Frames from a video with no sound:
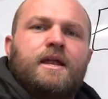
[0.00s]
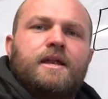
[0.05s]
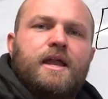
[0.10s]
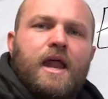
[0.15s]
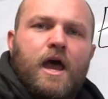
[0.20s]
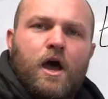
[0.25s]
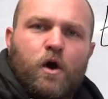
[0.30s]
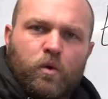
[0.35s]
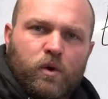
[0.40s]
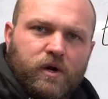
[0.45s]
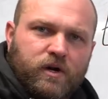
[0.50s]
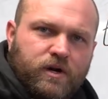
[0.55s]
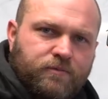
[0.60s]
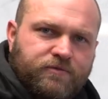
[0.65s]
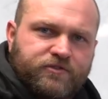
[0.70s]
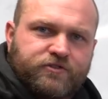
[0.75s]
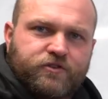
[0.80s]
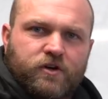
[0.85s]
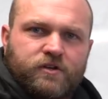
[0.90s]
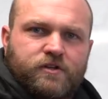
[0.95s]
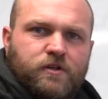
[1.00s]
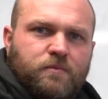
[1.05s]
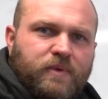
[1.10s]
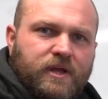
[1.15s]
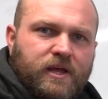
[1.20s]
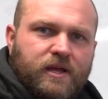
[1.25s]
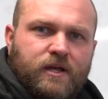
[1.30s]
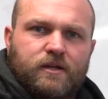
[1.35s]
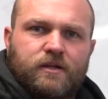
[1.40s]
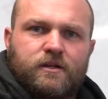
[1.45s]
Now we're gonna start to
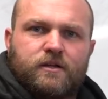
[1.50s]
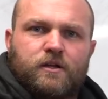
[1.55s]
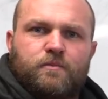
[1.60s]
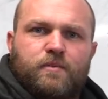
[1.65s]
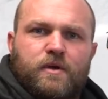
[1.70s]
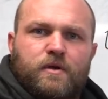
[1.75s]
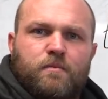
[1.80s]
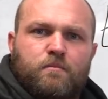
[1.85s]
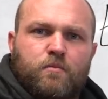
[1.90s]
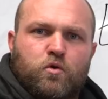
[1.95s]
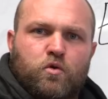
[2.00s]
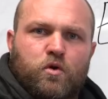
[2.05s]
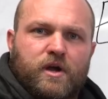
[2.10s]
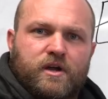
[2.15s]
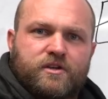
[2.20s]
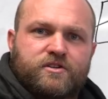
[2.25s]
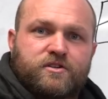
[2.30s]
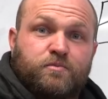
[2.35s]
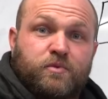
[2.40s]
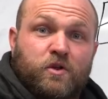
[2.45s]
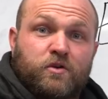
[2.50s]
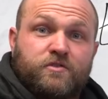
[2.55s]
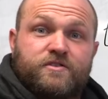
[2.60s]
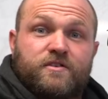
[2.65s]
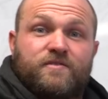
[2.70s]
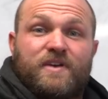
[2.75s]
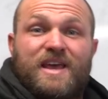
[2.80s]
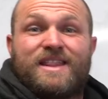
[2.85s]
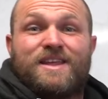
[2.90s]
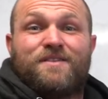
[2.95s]
be a little bit more
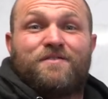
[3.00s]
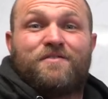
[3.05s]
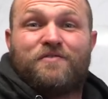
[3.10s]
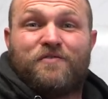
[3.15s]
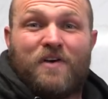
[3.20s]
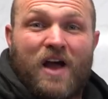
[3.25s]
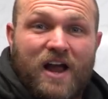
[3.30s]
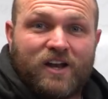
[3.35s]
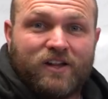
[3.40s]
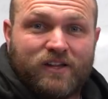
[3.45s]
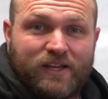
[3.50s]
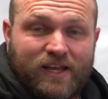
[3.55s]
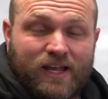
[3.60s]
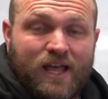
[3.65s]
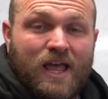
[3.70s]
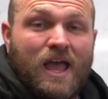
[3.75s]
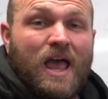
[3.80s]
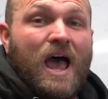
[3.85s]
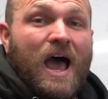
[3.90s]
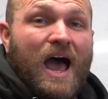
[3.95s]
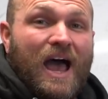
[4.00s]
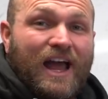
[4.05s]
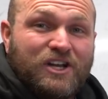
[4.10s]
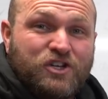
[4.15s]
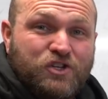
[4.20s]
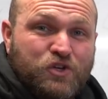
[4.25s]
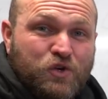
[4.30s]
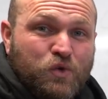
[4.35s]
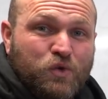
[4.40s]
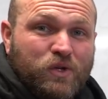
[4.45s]
explosive. And then finally, I
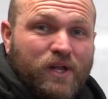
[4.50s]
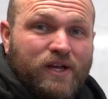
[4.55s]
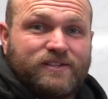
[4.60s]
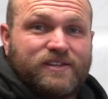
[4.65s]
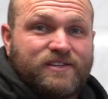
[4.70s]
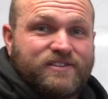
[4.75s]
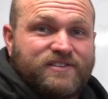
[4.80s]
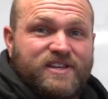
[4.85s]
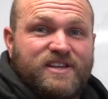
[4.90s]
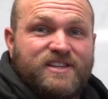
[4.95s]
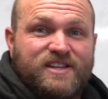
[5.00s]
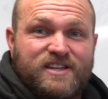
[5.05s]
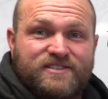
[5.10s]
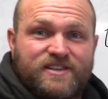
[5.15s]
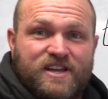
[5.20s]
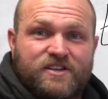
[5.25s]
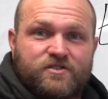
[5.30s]
do like to see these